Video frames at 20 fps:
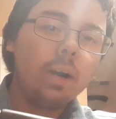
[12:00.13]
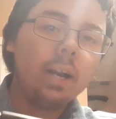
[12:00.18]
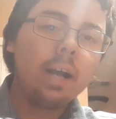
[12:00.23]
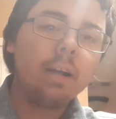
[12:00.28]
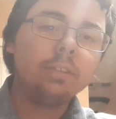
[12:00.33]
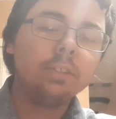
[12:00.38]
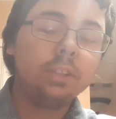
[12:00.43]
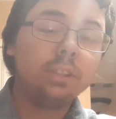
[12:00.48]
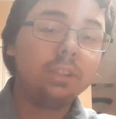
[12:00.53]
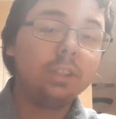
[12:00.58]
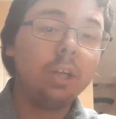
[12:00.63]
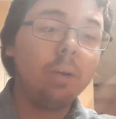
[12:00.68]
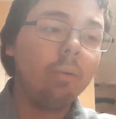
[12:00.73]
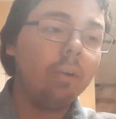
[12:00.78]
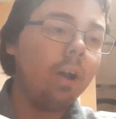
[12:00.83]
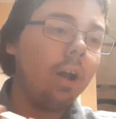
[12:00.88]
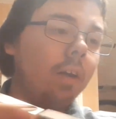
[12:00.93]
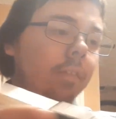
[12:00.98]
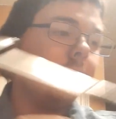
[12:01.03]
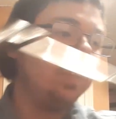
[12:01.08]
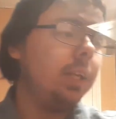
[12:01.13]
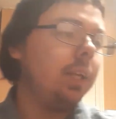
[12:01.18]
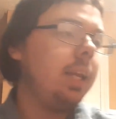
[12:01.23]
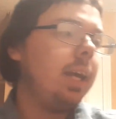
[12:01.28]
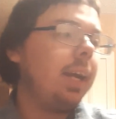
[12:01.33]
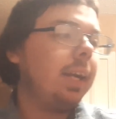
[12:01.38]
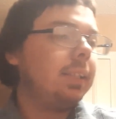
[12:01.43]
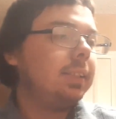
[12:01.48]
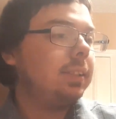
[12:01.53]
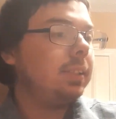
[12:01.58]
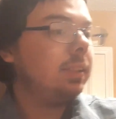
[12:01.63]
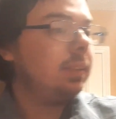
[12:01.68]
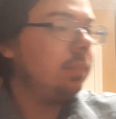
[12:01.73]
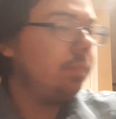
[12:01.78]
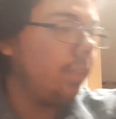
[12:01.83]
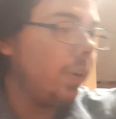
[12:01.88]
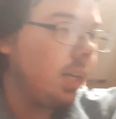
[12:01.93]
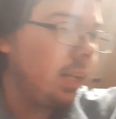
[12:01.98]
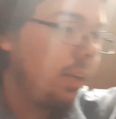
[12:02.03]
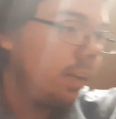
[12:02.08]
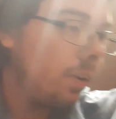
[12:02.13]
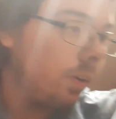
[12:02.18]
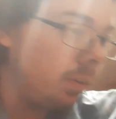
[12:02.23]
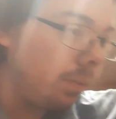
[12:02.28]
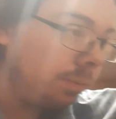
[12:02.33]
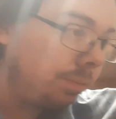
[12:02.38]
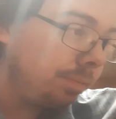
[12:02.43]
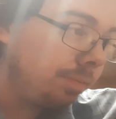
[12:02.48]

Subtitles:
I'll show it off in the next video.